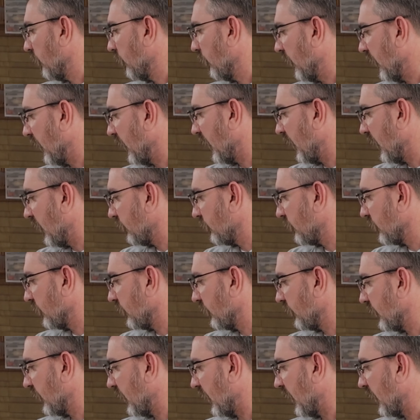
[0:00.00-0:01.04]
after
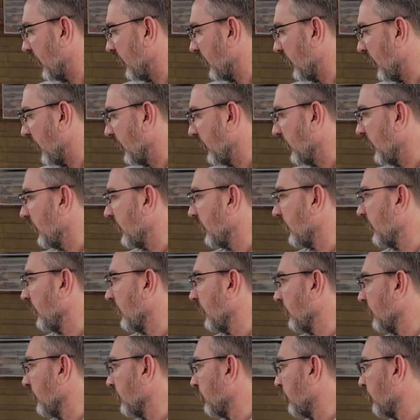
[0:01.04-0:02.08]
that, I need
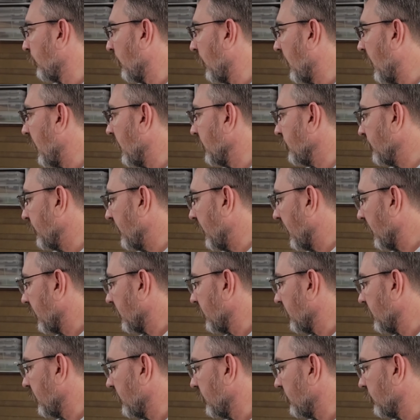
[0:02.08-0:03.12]
another project.